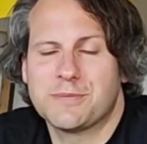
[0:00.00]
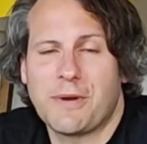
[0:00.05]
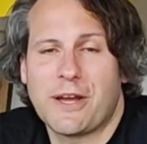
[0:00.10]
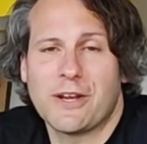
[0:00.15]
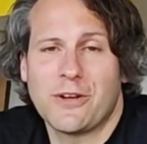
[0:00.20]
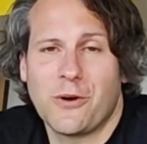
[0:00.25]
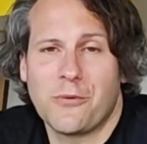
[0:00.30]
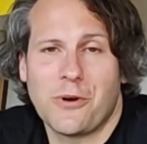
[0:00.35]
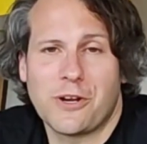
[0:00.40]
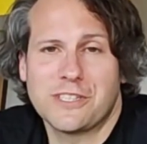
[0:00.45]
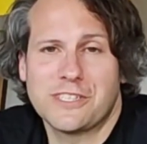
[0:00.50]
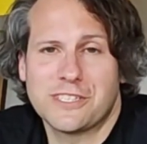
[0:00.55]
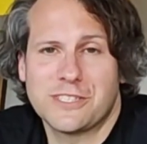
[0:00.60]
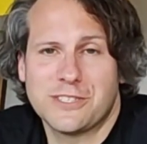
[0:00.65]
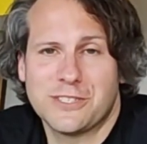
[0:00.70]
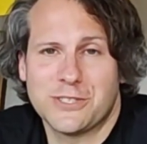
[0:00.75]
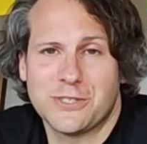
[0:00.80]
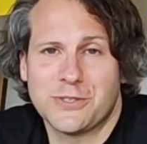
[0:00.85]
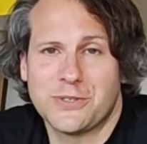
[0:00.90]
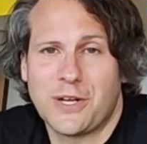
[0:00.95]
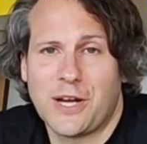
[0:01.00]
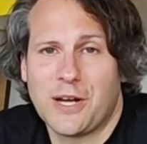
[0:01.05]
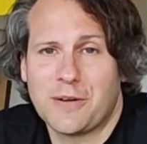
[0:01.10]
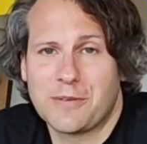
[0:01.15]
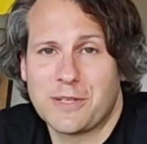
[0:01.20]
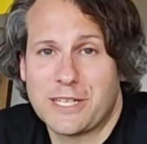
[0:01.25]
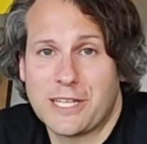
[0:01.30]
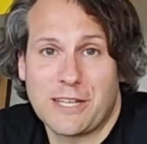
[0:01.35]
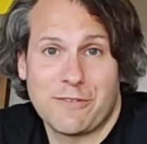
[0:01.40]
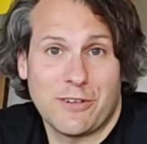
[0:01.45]
despite not wanting to, I'm
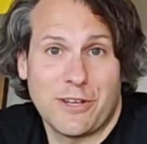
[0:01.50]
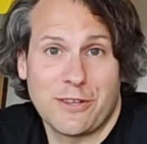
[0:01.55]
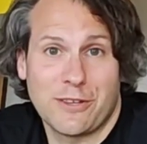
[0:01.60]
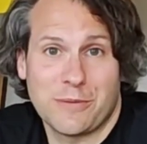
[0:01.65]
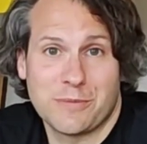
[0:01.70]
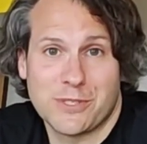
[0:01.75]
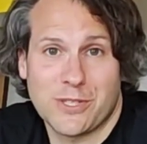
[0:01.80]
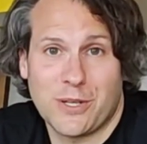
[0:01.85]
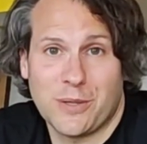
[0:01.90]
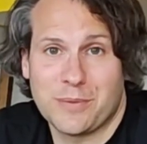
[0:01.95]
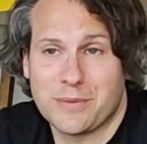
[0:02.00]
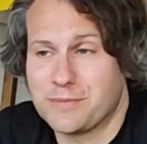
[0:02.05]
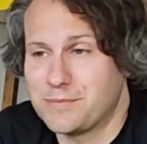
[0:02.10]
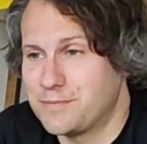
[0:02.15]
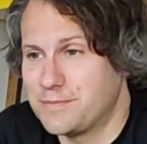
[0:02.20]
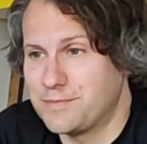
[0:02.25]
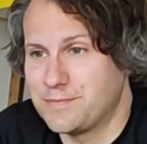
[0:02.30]
going to give it a thumbs up.